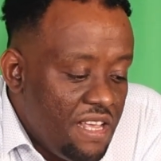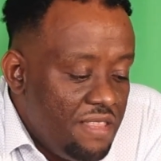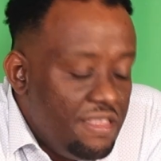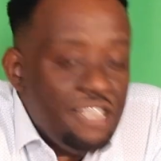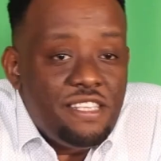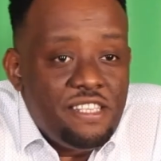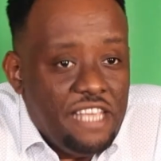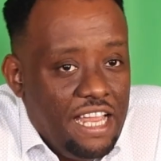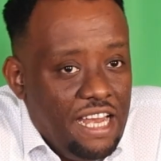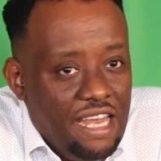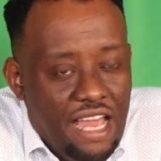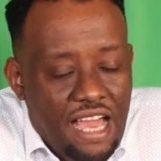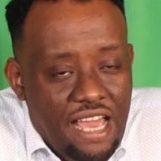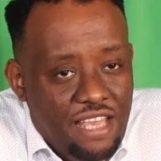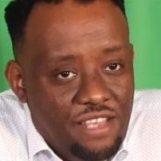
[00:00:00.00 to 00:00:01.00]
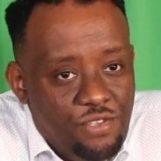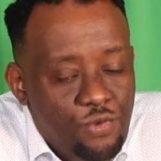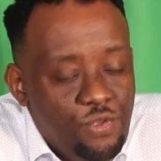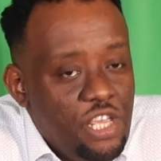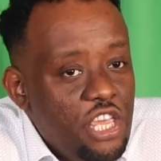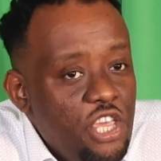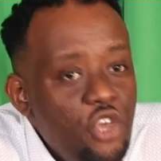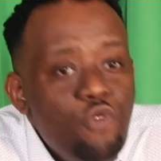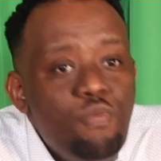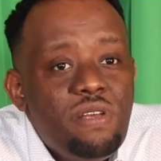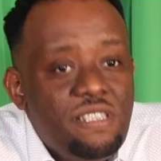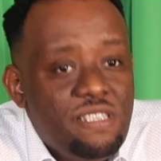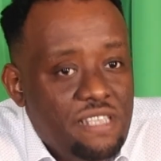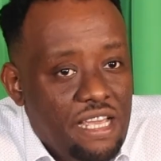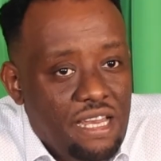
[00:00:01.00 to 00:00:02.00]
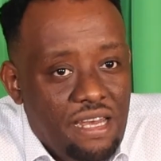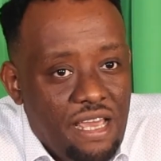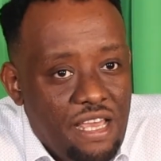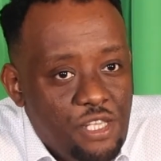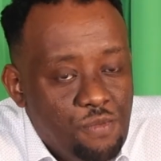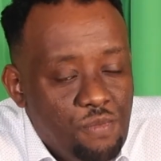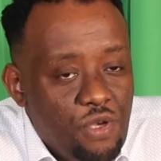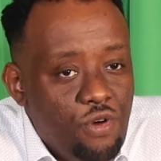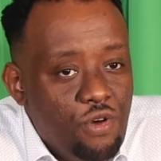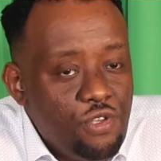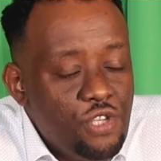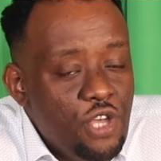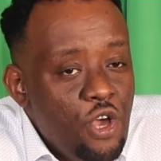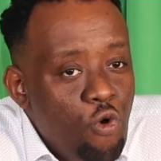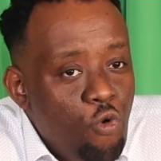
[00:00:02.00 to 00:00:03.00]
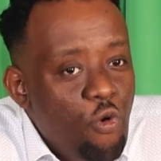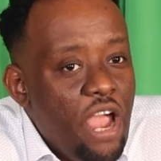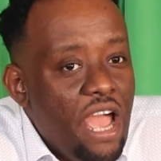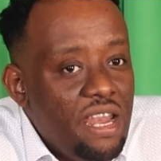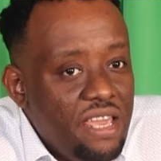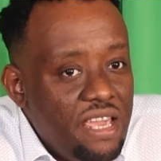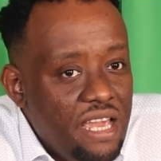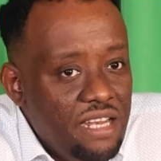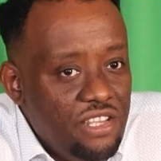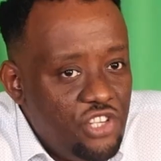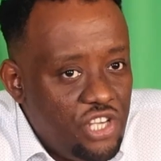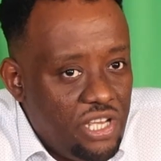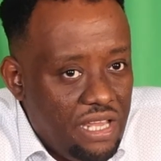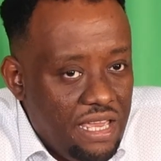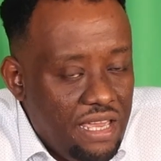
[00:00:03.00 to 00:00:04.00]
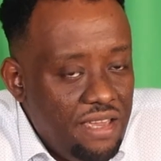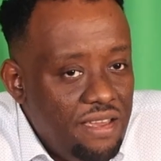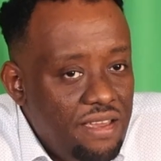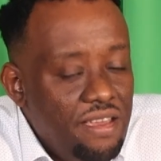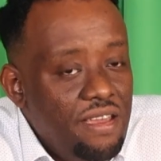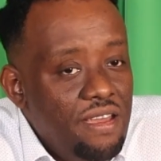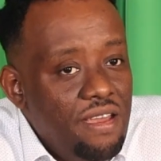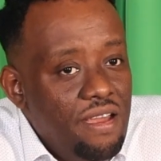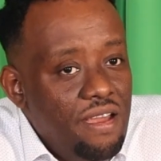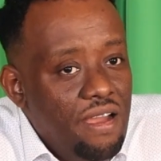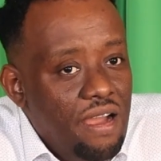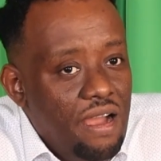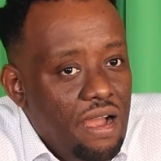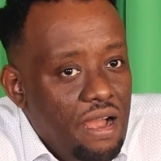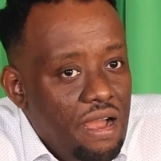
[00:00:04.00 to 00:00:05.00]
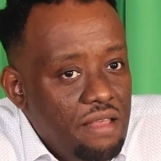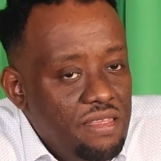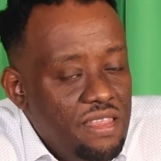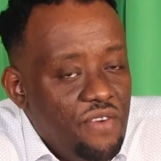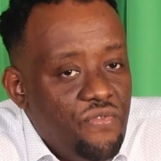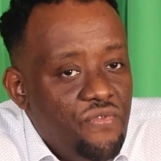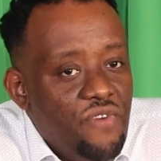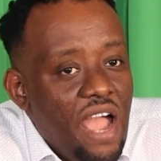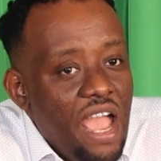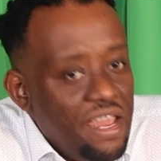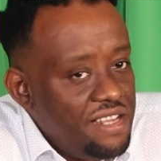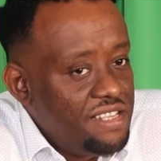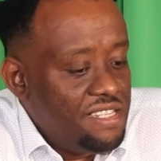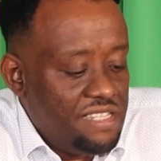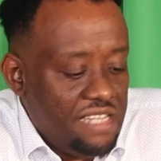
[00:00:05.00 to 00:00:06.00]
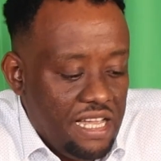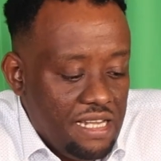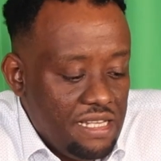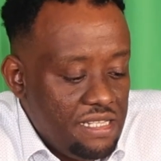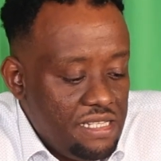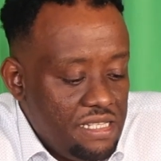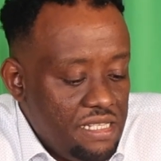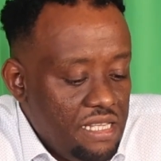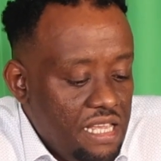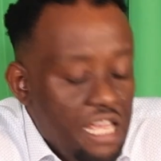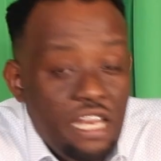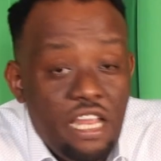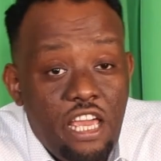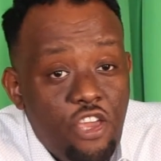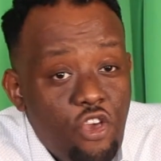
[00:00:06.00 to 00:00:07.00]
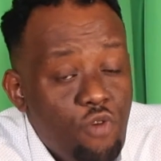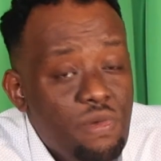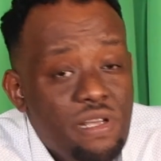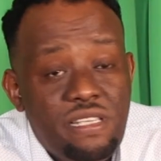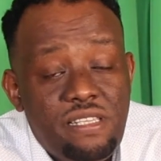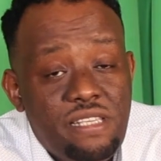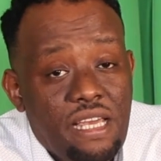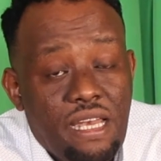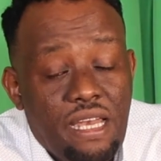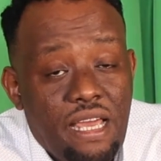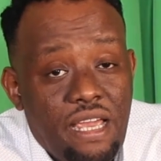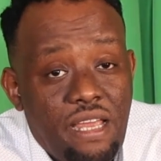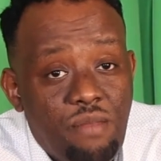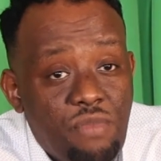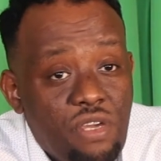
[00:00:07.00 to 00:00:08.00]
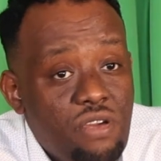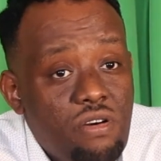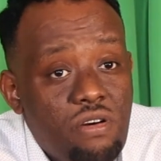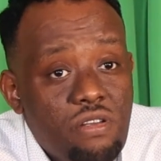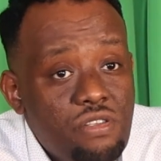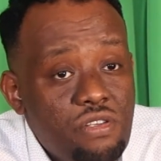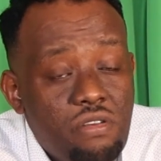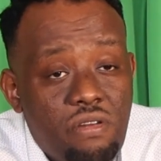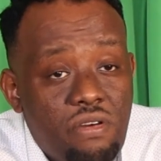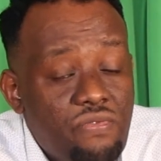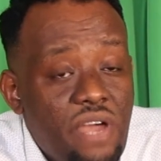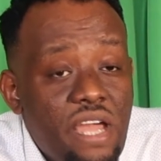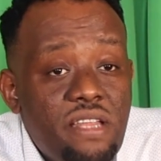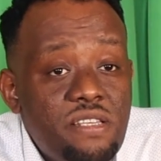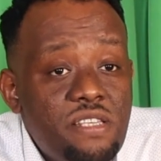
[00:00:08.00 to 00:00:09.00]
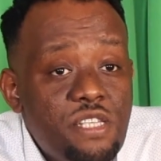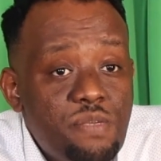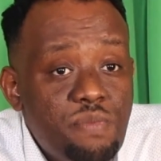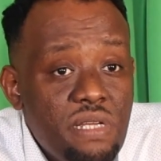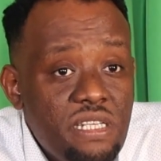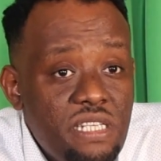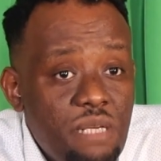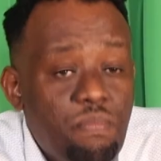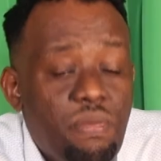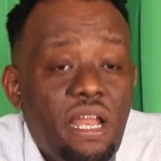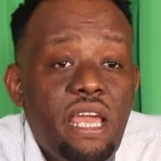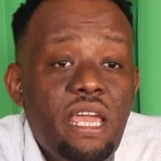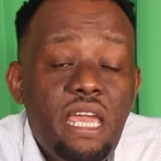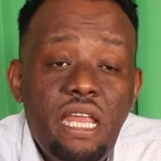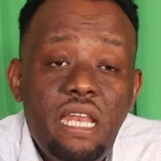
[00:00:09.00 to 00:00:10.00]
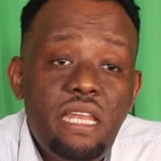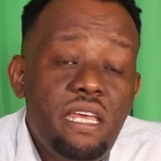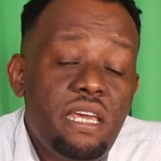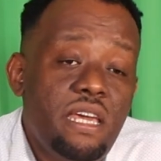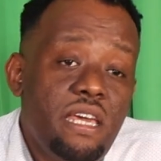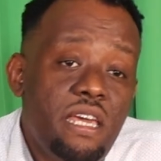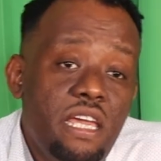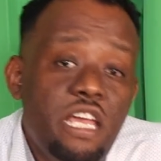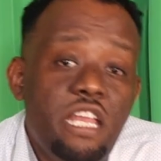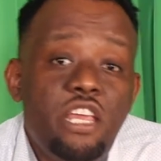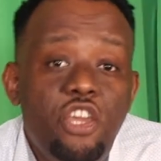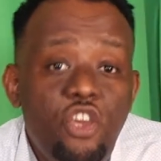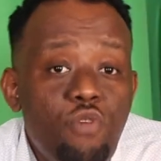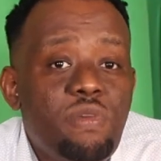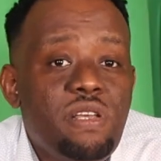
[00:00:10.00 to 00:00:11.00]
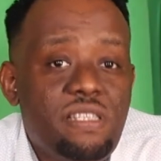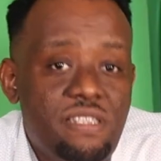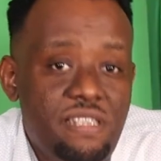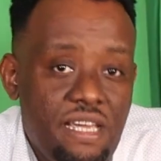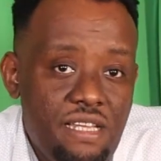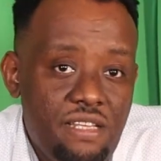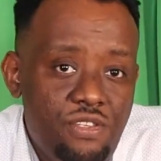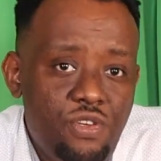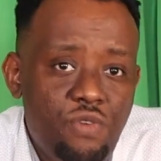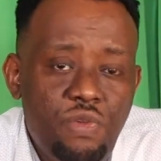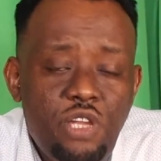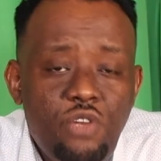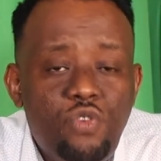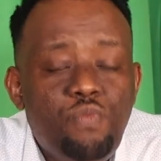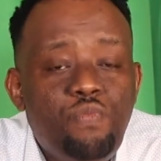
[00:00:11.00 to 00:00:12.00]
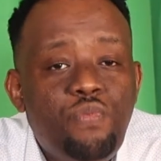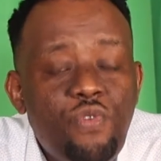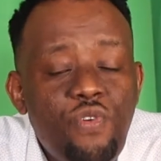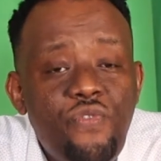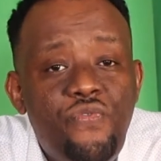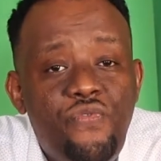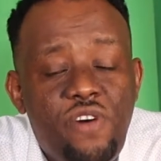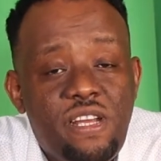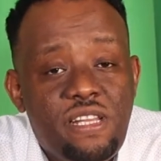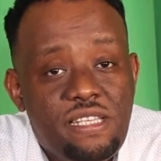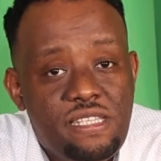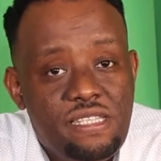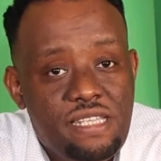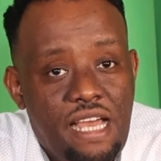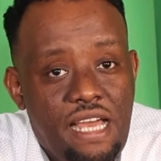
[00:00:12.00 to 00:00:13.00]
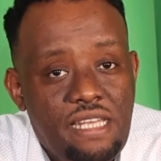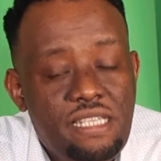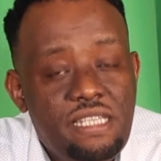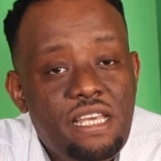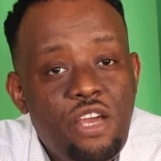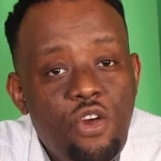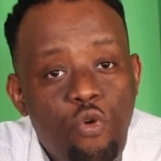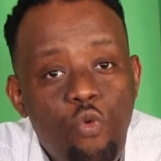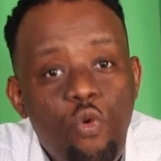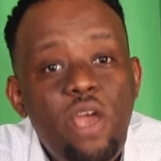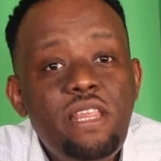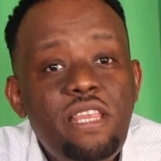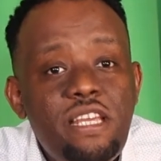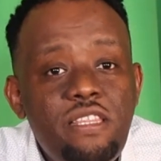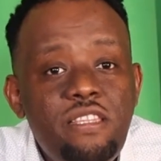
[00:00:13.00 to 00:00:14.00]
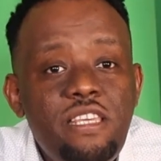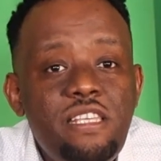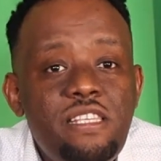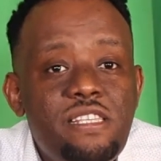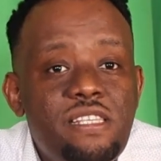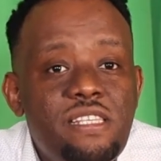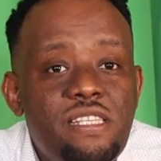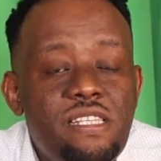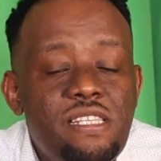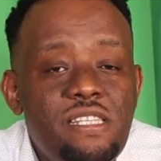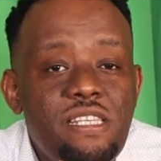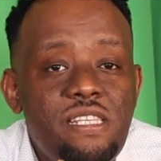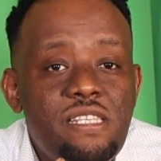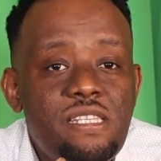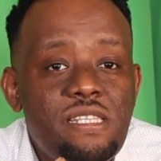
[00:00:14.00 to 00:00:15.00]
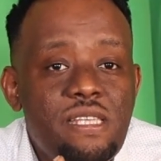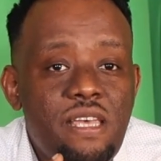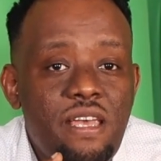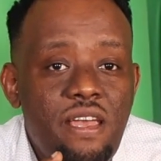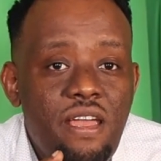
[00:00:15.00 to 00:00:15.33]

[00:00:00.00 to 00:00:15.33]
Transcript: the cell lines, to the human cell lines? Because we are culturing the virus cells in a human cell line. Because, you know, viruses multiply in human cells. So we need to prove first that whether these